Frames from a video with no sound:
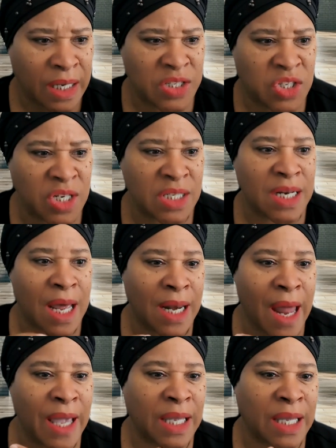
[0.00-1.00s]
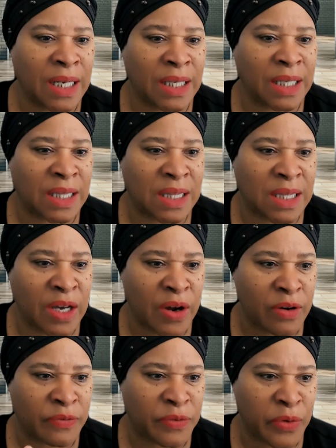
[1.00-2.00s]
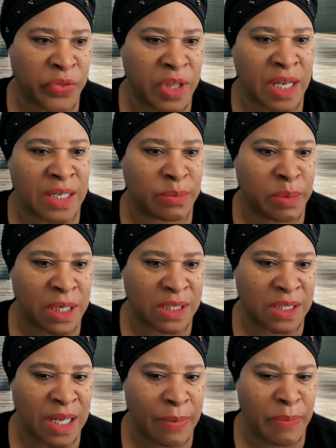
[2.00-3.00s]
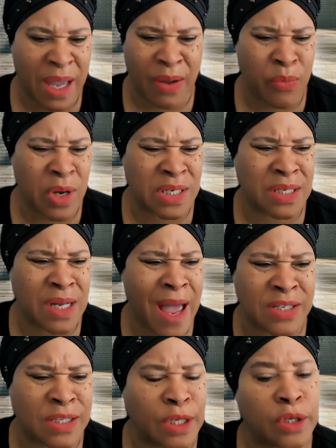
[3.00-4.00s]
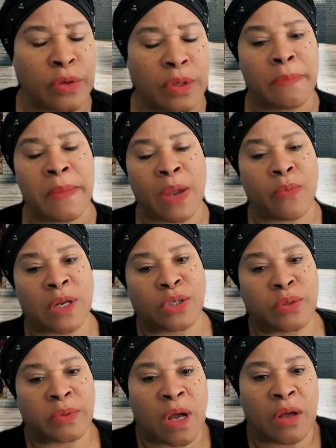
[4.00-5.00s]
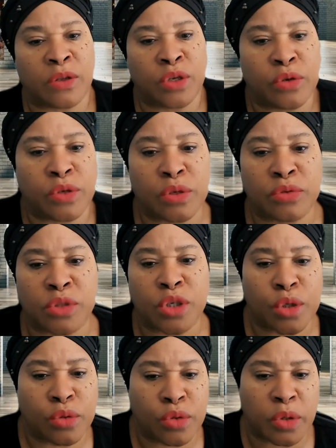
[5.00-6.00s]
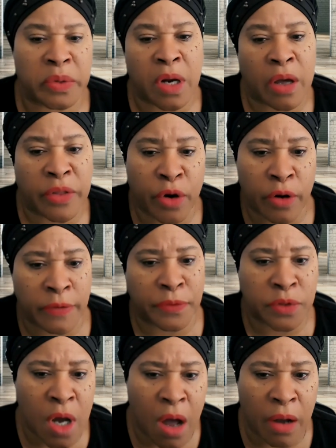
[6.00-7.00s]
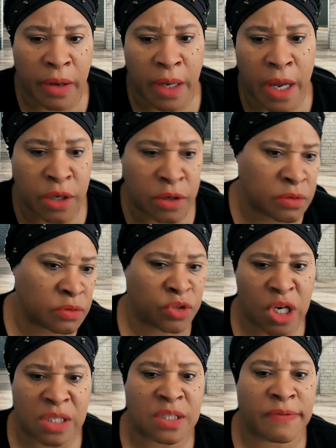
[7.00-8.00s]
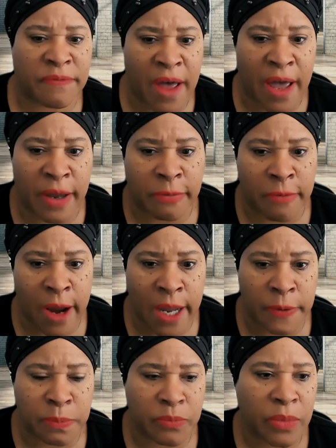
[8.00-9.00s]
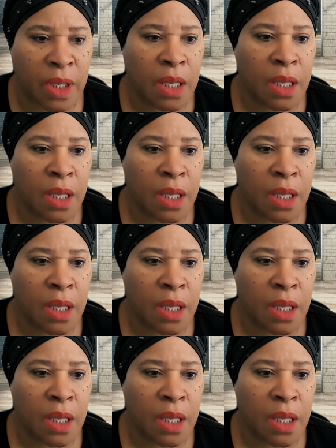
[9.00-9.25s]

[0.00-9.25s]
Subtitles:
Because she's not liking the hurtful things being said back, which Ashley, you're the main one doing all, you're used to you doing all the hurtful talk and you justified, right?